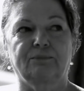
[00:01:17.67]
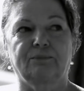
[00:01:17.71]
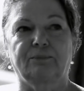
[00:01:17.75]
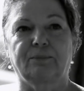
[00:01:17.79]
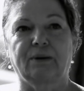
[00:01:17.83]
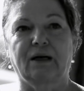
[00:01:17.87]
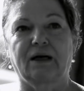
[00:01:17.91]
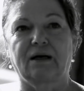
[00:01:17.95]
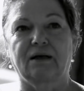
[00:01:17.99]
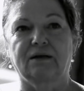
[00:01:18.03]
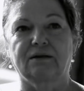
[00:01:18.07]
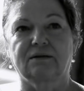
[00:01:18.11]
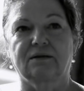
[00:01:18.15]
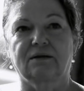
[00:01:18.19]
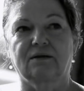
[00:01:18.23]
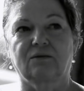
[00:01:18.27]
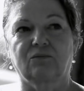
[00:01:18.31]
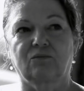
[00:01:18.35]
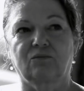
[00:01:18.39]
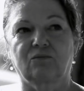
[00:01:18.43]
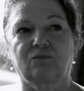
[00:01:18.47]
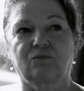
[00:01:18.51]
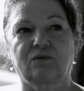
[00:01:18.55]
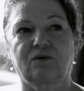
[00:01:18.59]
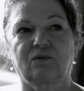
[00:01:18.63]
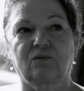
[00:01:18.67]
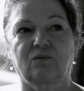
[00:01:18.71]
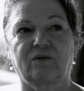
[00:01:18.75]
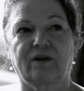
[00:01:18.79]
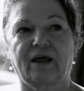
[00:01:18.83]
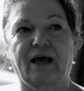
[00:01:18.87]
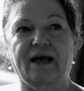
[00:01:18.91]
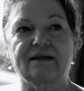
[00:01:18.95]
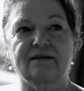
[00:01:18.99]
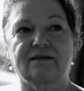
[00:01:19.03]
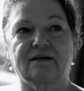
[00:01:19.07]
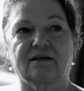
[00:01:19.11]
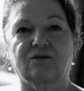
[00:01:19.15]
but
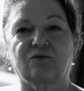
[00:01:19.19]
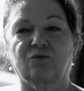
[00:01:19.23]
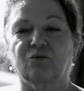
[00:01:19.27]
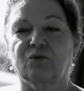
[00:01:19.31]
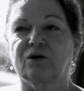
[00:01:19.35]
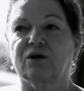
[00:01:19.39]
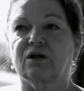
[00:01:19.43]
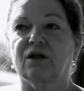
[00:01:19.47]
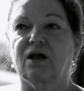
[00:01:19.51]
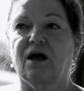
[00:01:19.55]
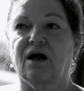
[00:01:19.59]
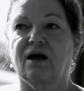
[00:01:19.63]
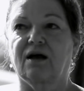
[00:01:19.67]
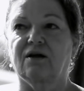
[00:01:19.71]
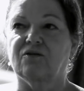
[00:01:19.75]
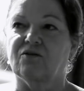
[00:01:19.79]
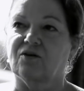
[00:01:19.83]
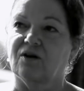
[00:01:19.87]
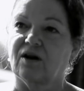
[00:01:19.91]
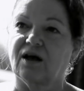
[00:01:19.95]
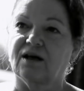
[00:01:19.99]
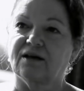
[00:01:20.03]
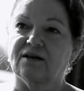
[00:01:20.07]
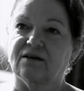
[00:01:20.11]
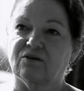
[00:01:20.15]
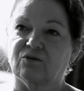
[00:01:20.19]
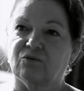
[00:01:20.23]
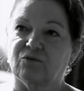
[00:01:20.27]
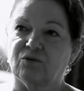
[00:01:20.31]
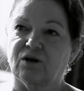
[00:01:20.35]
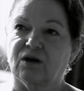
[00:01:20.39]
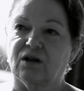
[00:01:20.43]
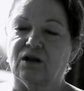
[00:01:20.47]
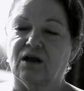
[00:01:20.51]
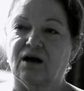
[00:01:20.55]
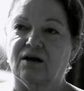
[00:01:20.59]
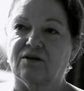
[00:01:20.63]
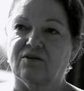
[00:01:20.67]
they didn't realize, and I didn't
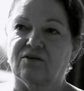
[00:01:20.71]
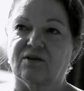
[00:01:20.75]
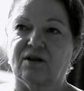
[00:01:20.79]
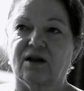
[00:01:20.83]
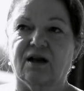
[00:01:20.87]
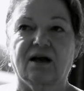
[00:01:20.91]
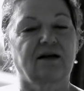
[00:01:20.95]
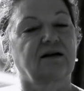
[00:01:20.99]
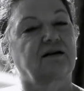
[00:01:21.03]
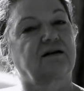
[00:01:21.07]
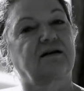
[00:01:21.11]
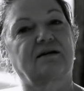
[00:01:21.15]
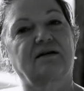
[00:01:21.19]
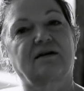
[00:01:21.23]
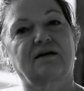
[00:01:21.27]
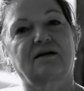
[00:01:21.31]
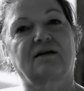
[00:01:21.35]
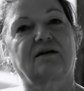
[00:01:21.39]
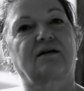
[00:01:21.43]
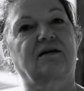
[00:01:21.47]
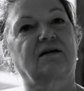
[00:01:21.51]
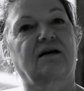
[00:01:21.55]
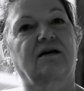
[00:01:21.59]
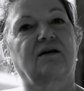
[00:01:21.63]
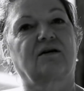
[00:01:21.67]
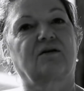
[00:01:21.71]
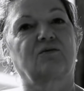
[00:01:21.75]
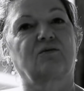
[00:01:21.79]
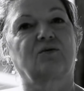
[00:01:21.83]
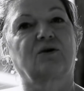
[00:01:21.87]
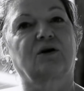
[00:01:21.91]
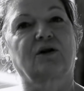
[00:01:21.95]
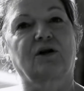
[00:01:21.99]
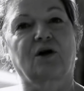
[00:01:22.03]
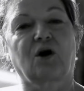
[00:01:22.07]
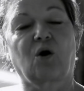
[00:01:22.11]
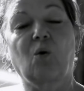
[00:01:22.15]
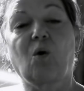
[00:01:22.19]
realize, that I didn't
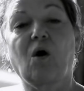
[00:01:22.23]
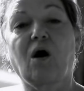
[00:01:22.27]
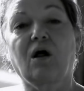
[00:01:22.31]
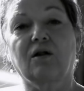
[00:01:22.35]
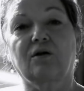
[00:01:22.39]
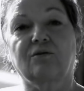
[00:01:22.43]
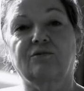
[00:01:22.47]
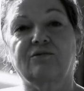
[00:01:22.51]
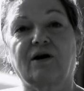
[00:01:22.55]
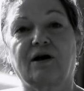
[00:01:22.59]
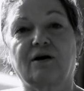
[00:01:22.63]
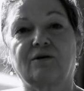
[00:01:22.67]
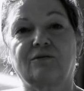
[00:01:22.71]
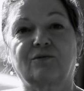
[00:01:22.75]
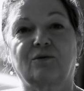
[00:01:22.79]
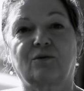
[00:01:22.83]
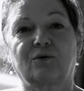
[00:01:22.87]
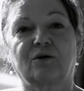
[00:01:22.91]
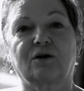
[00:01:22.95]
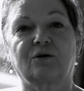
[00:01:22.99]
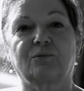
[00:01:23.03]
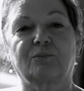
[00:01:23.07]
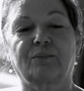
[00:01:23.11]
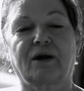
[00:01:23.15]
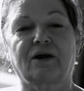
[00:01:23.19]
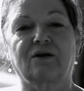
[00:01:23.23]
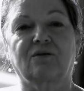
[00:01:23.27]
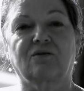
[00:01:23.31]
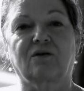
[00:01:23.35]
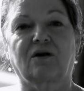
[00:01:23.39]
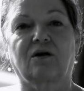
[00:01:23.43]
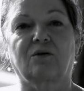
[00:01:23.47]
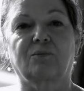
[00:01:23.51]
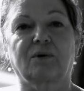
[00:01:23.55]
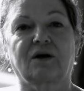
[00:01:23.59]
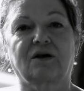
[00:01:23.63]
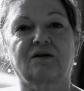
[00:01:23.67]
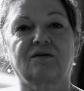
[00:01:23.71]
really qualify for it based
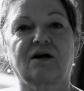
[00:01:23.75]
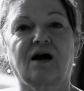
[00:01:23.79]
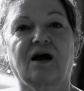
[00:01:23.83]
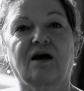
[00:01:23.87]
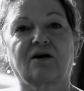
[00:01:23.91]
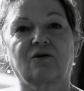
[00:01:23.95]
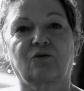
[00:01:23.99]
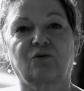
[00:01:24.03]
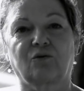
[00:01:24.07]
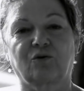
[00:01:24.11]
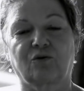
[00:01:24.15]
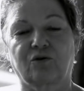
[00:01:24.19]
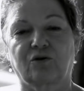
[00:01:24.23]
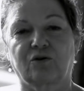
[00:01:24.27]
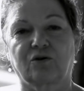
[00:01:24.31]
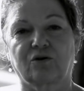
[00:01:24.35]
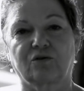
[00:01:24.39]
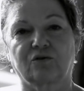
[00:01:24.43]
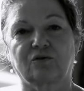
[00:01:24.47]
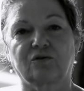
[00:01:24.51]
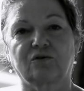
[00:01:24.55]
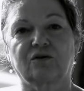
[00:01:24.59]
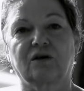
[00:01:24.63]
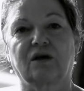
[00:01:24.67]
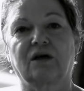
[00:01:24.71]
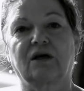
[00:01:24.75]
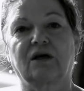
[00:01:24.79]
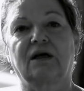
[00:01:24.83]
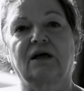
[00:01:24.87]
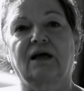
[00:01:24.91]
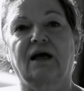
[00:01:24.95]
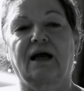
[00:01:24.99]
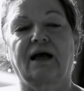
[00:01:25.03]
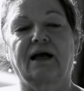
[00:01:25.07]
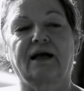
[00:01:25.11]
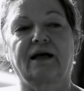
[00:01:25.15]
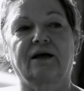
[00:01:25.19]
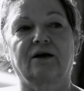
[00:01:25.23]
on my tax returns.
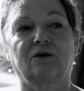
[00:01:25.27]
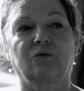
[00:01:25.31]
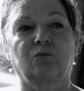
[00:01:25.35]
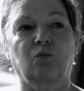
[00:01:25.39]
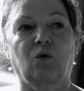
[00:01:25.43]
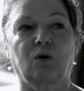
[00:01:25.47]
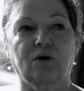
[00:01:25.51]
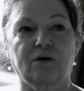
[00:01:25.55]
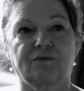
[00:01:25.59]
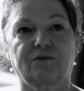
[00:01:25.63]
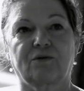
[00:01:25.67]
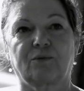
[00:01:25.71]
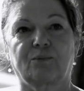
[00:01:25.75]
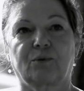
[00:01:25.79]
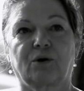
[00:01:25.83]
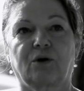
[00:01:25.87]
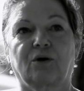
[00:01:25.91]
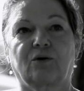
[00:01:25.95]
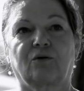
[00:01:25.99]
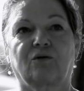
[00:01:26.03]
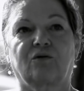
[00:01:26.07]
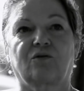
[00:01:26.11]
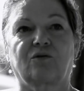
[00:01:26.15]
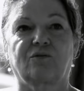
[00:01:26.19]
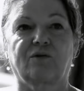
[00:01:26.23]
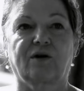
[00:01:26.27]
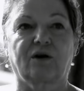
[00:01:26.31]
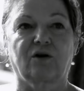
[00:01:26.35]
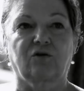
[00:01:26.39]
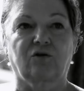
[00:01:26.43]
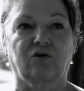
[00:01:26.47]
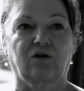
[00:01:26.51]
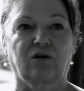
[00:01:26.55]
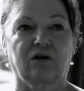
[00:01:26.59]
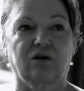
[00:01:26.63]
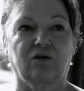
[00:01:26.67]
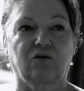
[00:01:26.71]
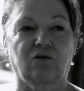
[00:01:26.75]
And one of the brokers
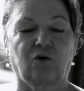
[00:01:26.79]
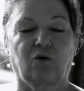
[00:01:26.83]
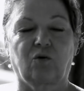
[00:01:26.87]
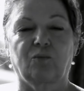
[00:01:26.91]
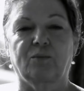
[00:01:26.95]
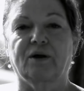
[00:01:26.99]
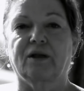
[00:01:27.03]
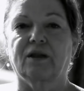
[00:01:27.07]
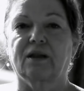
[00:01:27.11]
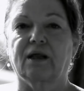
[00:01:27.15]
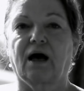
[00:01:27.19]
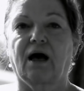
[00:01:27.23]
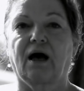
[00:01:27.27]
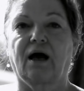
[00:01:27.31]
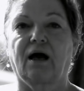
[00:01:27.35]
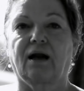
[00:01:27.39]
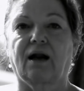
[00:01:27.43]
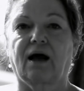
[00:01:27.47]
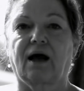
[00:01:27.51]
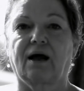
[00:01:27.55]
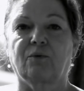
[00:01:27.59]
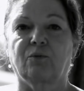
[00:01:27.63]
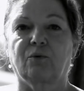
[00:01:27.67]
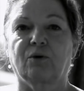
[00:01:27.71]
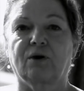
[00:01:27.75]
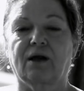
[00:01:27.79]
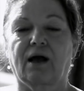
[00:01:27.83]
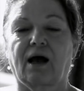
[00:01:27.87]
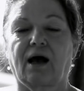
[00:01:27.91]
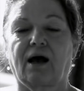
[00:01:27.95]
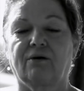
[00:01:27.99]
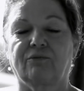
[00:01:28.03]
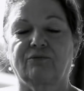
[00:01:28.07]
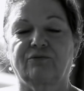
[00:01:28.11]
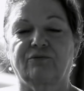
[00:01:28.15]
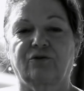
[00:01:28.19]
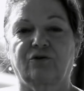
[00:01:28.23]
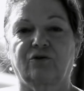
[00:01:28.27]
eventually told me that I would
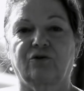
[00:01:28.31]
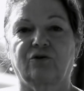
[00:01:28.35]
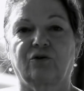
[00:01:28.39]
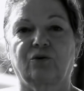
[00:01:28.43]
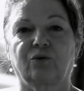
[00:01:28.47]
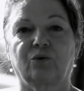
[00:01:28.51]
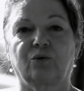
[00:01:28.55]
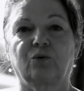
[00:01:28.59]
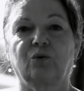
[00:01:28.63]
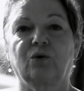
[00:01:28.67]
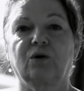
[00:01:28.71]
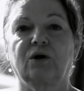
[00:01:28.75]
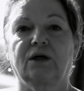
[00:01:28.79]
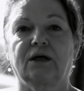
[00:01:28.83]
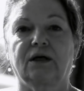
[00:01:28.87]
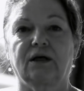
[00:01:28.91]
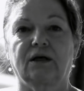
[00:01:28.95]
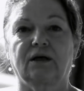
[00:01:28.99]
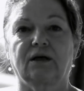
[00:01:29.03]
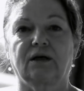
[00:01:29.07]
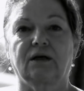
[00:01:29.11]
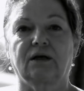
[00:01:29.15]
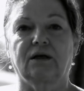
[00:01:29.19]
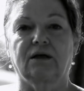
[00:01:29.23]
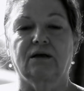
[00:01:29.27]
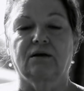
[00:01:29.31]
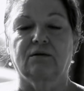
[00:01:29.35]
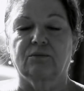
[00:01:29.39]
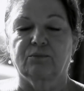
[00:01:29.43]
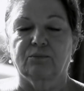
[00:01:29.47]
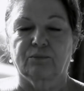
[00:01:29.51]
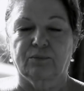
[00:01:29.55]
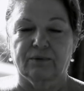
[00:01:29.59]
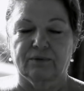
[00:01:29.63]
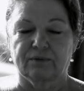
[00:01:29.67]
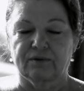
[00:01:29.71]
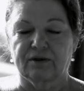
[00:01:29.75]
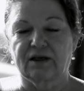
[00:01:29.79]
have to
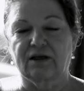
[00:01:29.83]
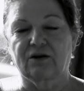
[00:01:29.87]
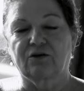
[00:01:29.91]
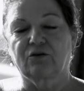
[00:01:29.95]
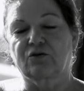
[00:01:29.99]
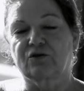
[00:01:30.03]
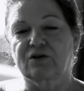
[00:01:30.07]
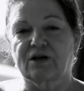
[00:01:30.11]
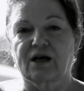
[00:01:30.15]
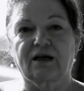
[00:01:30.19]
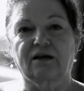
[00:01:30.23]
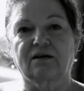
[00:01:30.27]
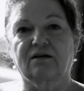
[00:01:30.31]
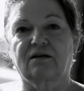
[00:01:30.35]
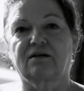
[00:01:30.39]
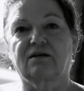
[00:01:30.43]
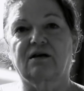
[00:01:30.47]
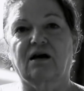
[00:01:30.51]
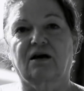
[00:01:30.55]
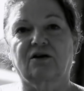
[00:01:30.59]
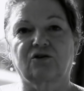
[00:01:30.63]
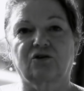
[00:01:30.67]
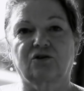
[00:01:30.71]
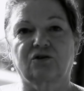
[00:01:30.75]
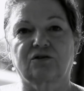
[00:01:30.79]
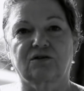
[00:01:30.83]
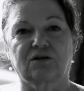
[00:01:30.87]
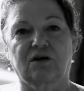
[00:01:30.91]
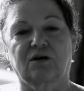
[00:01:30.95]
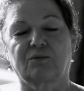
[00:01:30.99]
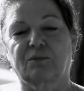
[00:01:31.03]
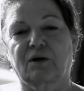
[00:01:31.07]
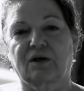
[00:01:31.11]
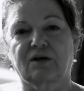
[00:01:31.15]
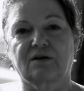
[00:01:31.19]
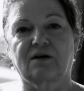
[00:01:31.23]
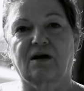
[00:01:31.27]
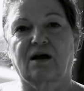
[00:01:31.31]
either take deductions on
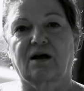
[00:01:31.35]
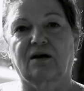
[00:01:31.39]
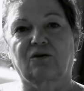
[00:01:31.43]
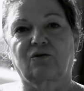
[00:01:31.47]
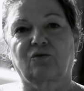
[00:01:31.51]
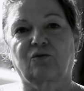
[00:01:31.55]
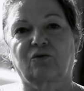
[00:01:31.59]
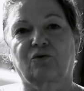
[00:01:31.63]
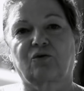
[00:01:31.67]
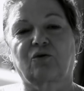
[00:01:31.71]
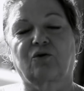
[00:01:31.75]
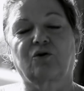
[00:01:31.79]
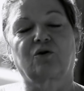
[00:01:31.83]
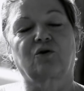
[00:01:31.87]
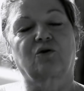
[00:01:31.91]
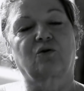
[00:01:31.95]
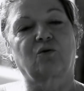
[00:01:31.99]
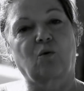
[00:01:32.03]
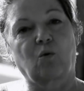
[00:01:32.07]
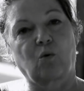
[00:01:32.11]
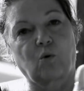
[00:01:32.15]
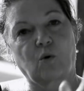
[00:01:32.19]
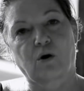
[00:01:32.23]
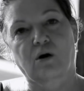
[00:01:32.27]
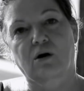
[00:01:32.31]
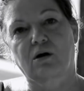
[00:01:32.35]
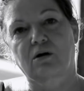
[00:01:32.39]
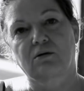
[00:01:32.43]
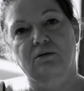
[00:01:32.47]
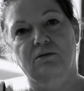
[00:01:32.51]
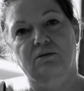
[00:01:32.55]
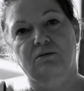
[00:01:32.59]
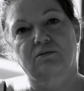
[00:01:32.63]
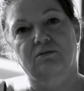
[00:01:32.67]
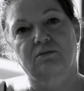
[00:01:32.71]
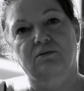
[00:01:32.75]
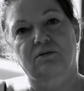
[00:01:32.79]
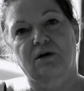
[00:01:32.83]
my tax return or
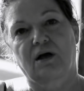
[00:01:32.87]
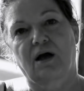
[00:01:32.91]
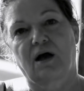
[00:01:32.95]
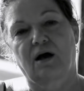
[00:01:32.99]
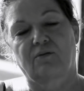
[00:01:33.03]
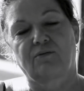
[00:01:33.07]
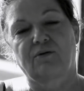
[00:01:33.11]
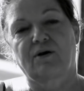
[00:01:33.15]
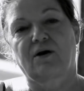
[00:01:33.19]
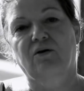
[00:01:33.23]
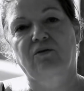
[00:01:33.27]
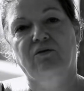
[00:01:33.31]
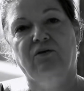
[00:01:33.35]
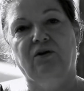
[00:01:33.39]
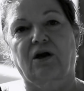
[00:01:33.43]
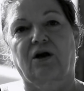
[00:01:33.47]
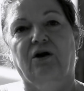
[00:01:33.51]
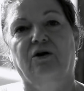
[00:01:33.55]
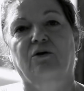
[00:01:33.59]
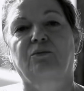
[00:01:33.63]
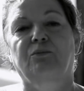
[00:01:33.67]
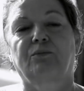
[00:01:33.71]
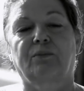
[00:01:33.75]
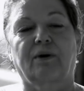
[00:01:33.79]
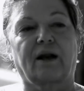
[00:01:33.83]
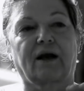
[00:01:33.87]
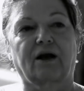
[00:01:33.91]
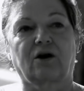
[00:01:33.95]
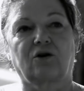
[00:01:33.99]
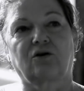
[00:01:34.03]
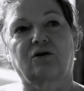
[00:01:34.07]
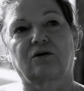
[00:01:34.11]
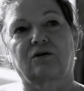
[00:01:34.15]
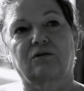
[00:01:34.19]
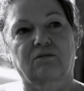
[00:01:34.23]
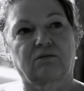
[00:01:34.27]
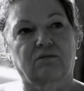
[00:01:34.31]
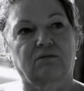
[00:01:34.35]
have health care, but I
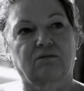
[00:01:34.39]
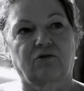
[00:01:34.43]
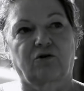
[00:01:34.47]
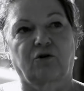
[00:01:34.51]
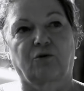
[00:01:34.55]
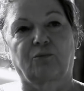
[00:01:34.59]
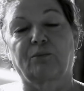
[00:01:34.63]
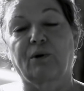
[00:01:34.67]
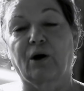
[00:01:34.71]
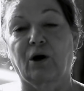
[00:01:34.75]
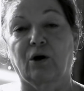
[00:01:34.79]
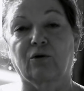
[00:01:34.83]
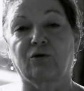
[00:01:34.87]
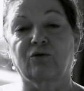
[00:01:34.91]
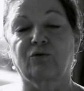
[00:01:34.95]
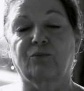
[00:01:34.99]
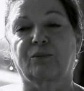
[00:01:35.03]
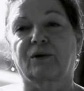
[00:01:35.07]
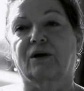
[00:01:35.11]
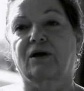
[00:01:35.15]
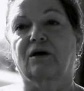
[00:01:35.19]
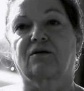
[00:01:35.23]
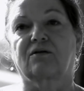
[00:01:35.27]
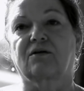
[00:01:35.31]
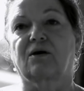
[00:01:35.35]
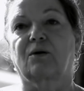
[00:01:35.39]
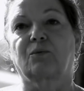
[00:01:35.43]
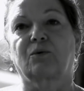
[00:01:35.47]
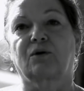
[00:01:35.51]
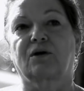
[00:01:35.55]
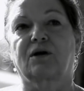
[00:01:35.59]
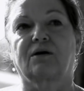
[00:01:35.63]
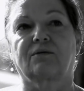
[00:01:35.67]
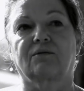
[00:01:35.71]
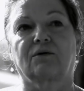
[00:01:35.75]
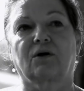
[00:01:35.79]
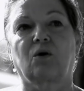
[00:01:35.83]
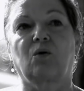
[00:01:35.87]
couldn't do both because I would
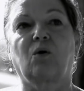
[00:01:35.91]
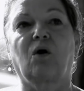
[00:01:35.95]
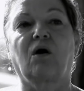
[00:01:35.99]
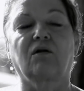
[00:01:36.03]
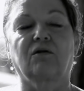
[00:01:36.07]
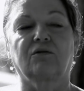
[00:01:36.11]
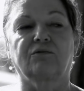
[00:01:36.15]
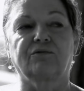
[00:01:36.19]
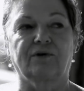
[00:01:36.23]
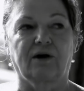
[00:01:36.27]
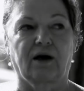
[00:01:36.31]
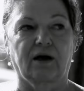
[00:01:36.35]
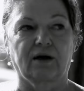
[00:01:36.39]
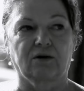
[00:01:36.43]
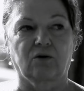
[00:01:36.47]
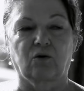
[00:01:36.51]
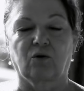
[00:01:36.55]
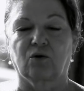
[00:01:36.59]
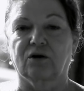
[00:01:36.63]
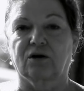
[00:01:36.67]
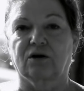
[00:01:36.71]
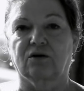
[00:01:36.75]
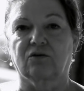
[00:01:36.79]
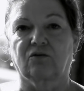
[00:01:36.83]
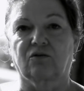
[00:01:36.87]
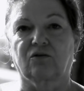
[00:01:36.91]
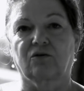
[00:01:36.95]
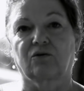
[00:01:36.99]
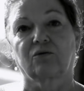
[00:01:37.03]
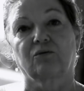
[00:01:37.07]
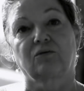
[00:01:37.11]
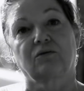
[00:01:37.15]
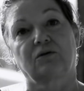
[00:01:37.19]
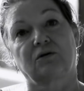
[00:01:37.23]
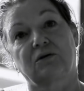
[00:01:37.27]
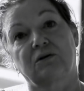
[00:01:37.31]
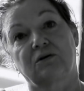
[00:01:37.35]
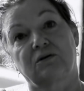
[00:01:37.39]
never qualify according to
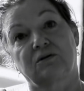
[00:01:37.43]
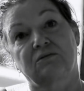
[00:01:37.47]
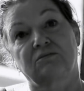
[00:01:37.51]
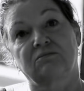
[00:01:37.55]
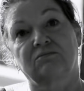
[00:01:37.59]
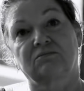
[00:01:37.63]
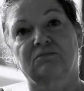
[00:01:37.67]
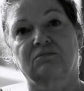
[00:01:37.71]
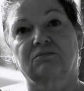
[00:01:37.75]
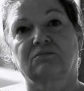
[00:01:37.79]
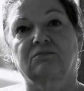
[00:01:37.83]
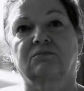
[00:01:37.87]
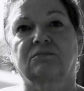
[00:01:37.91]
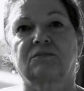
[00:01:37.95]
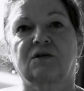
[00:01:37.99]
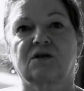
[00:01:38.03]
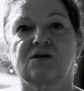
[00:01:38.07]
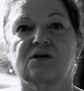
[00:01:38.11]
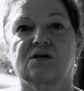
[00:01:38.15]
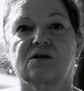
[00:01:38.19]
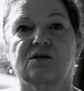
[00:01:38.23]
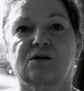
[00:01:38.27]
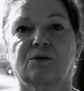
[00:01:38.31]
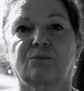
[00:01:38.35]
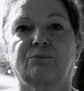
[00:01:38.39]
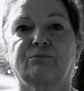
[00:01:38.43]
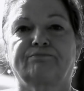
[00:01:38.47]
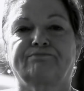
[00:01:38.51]
the system.